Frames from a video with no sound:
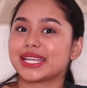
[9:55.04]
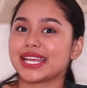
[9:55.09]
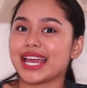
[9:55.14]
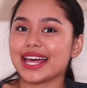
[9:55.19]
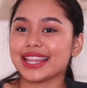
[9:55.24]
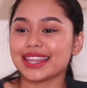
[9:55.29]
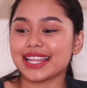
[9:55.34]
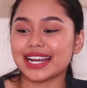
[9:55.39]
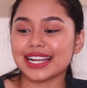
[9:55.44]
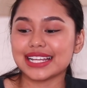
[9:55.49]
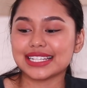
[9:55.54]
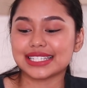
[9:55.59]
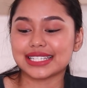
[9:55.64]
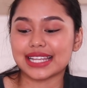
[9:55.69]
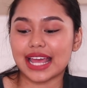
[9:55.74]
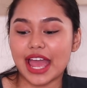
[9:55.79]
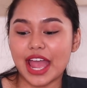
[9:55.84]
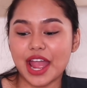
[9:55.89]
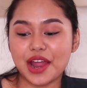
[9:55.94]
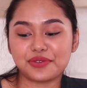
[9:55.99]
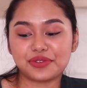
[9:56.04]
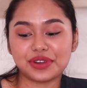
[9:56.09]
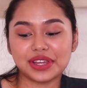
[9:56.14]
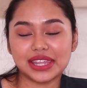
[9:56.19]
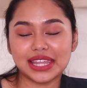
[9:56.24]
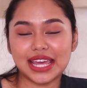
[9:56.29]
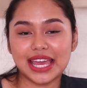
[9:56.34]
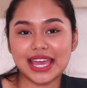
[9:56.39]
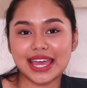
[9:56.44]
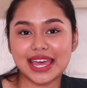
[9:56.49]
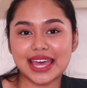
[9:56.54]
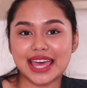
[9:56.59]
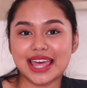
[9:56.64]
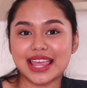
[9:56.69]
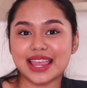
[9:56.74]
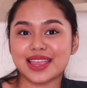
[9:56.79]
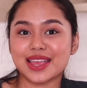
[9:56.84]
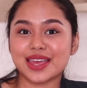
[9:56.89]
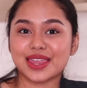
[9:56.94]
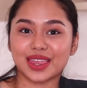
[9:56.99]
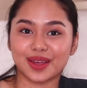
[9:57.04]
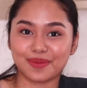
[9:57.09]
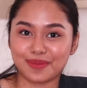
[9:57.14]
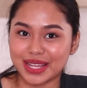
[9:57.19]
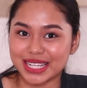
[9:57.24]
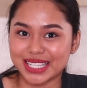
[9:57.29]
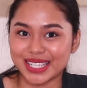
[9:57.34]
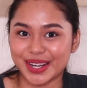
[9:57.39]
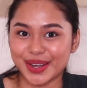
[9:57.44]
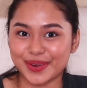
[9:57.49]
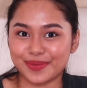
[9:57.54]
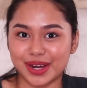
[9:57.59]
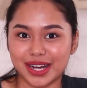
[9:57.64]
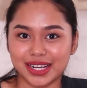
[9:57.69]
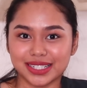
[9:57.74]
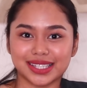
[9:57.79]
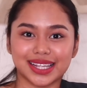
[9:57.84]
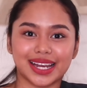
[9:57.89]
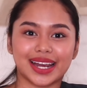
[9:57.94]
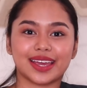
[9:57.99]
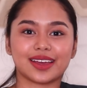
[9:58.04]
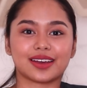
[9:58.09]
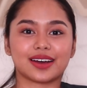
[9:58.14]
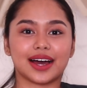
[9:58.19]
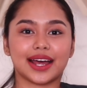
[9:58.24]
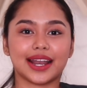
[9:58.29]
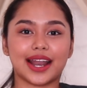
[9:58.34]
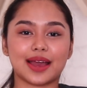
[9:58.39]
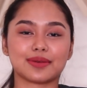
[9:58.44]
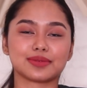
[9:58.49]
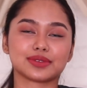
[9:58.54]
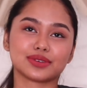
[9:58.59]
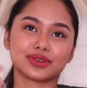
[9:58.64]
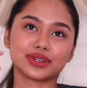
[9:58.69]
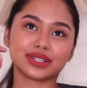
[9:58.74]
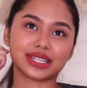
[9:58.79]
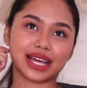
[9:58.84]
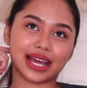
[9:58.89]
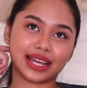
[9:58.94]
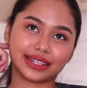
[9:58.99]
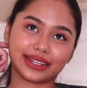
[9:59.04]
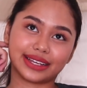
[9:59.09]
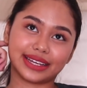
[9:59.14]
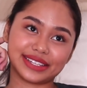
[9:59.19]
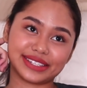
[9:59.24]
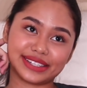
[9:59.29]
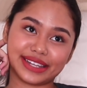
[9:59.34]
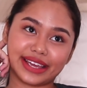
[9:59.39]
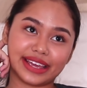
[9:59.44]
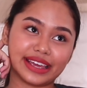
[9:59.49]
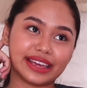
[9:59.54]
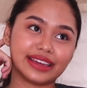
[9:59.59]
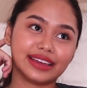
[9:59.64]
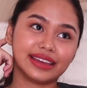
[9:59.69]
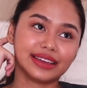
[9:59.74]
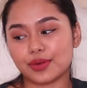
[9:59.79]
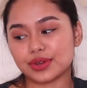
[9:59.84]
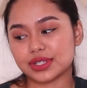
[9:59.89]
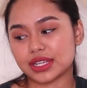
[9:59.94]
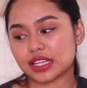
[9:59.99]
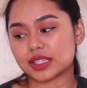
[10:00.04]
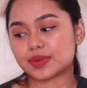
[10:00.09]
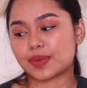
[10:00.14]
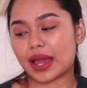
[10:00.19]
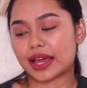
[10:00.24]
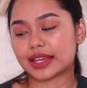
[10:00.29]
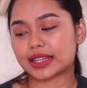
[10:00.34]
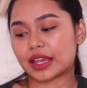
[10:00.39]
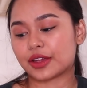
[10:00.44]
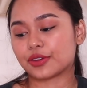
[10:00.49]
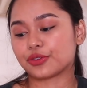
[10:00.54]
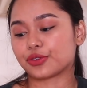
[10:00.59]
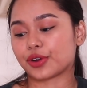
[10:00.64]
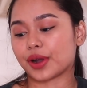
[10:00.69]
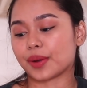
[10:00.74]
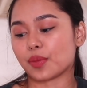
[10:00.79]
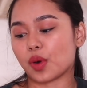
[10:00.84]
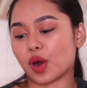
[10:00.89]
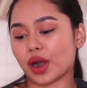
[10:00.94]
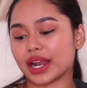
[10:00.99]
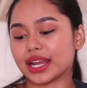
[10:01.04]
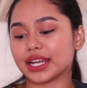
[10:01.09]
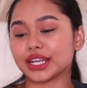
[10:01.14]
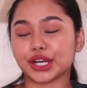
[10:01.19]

But yeah, that is everything in the mystery box that I got. I'm so sad because I was expecting for more